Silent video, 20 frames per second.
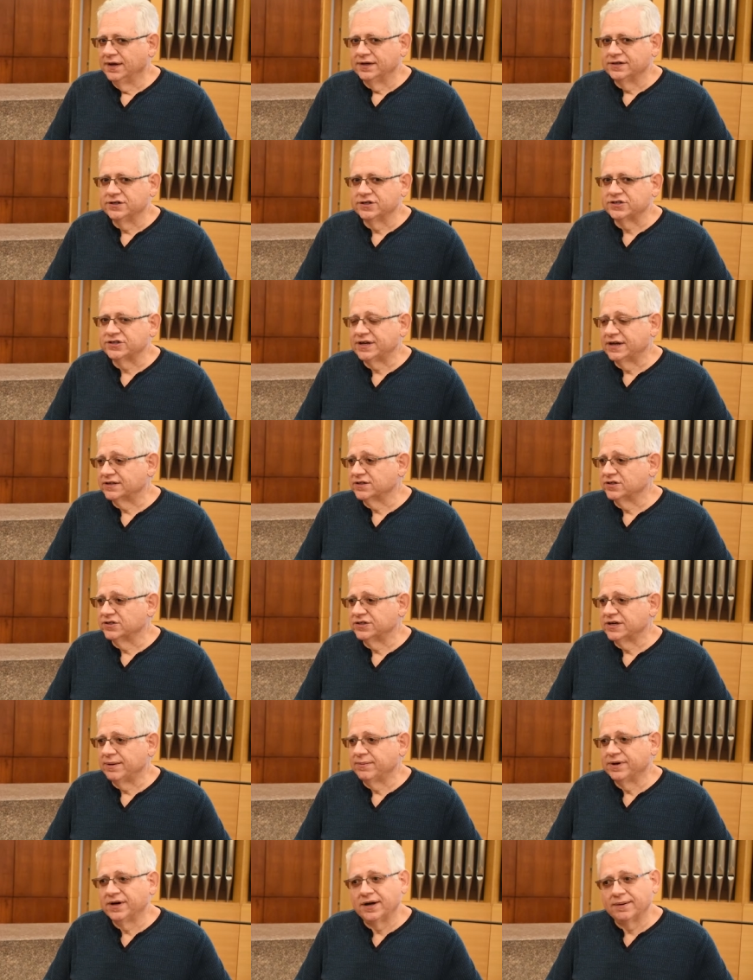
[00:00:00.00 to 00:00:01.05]
Just like to
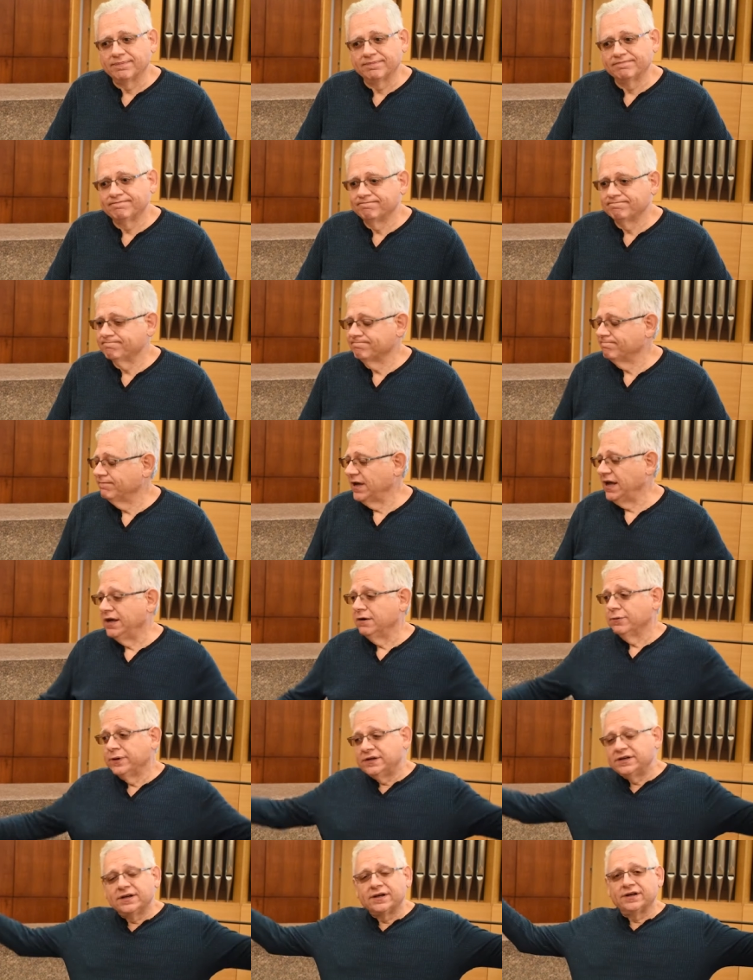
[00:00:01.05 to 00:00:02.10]
sum it up, hey,
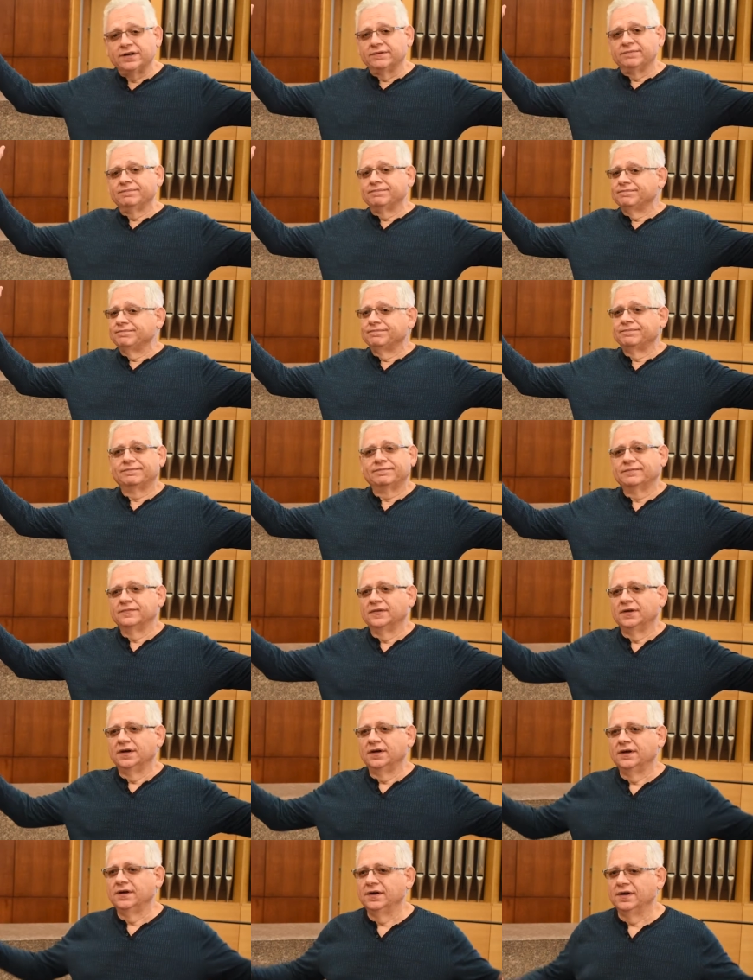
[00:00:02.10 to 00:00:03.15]
we did it.
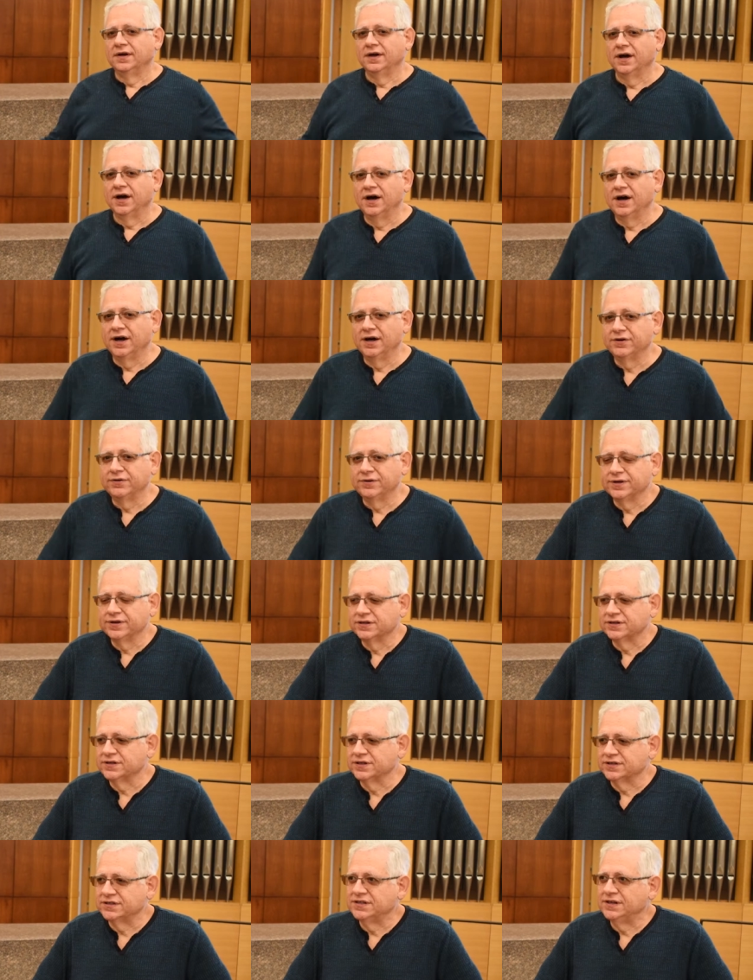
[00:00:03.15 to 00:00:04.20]

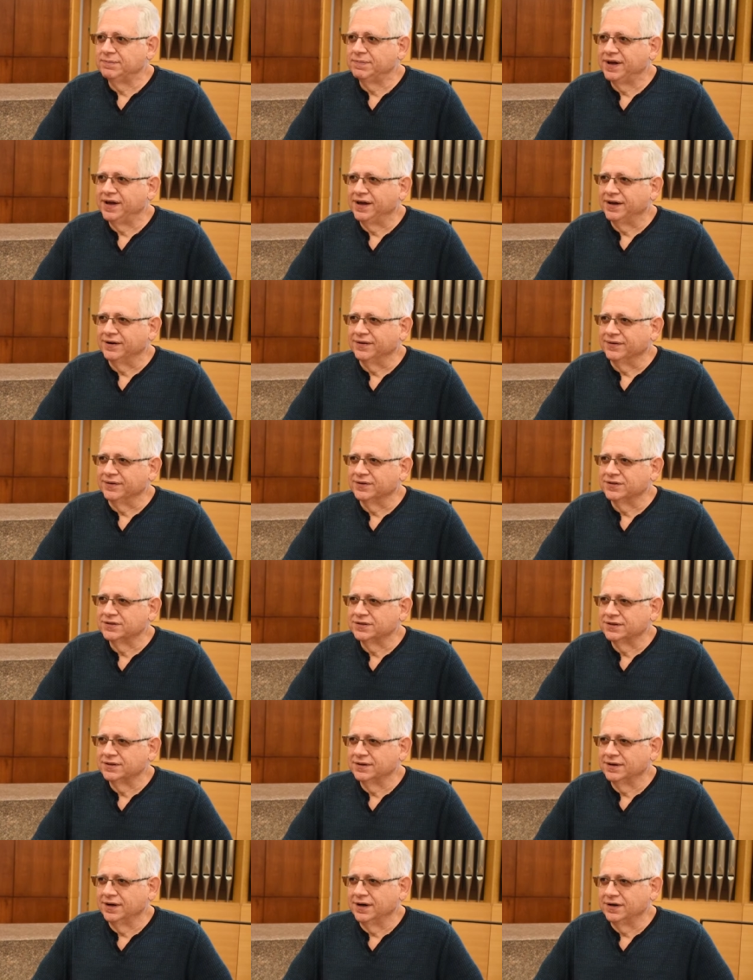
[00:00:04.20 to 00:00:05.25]
160 panels,
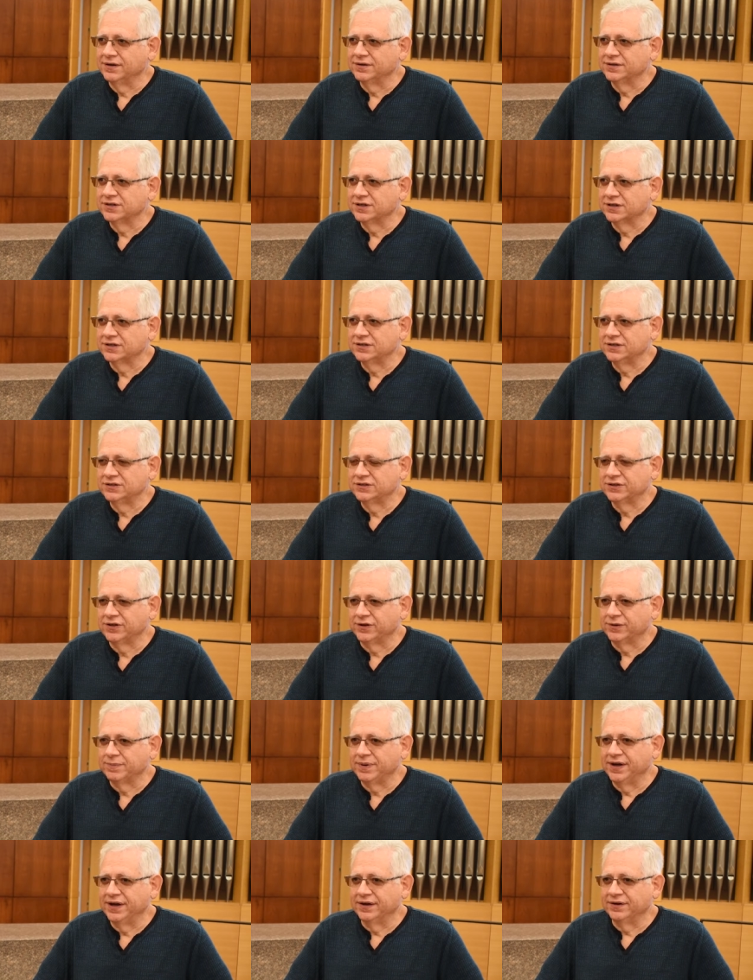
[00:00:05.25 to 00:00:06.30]
160 solar
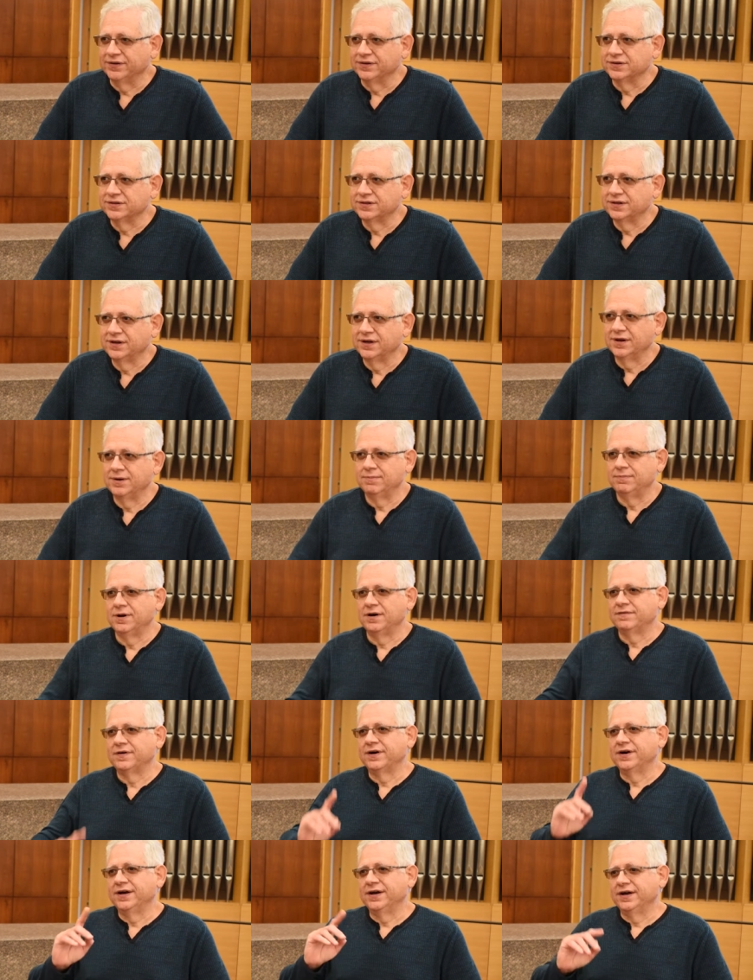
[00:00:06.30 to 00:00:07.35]
panels above
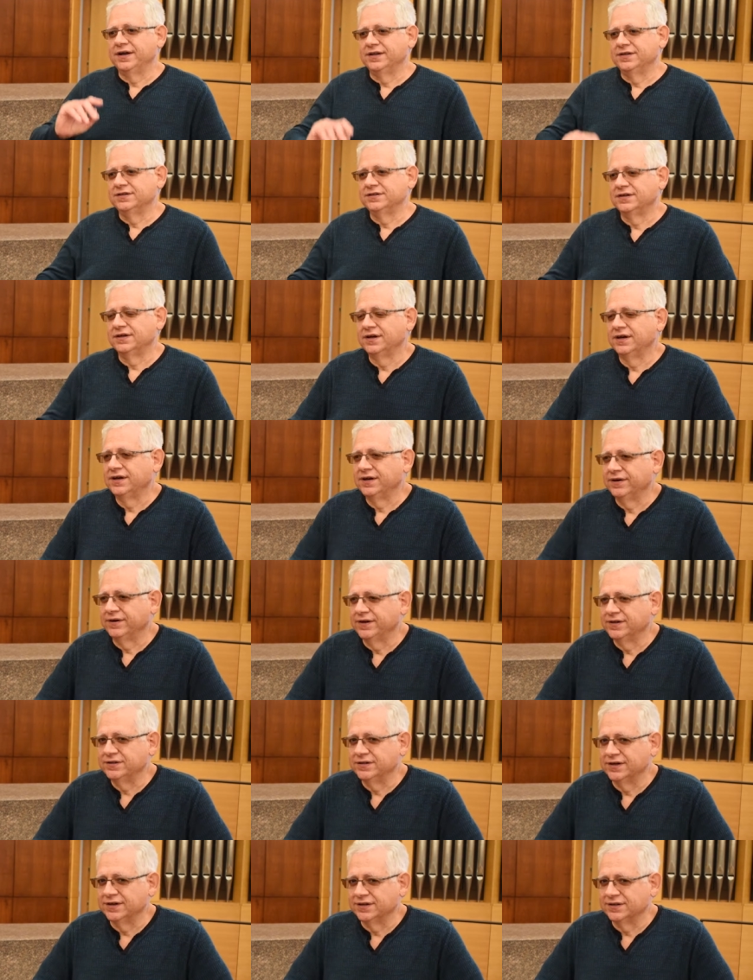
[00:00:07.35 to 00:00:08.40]
our heads here
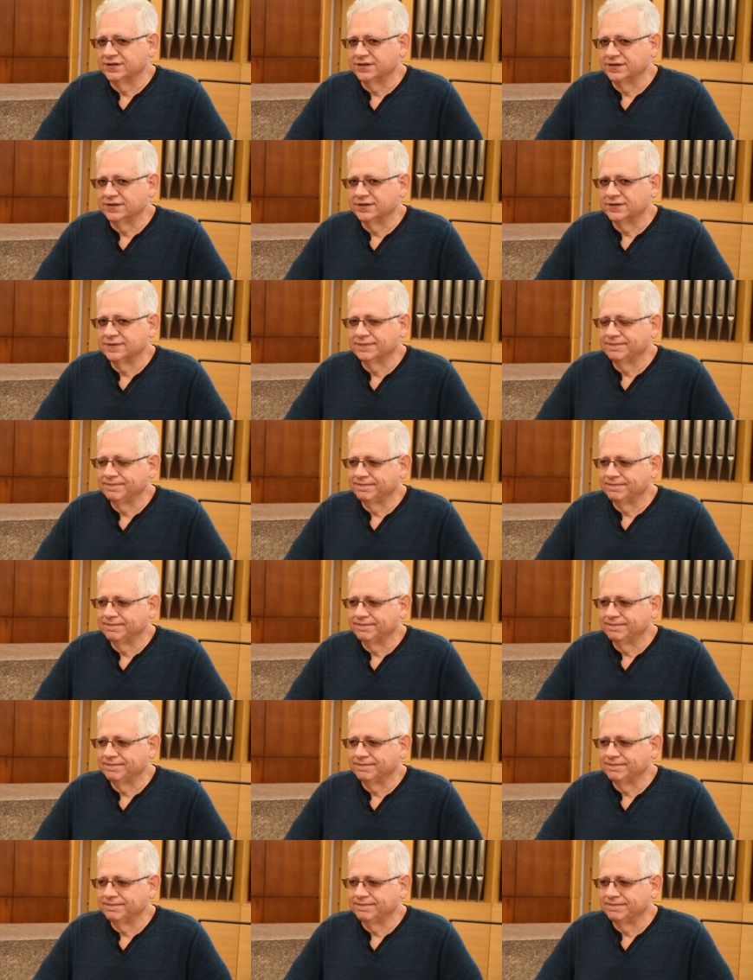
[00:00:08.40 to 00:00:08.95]
at Genesis.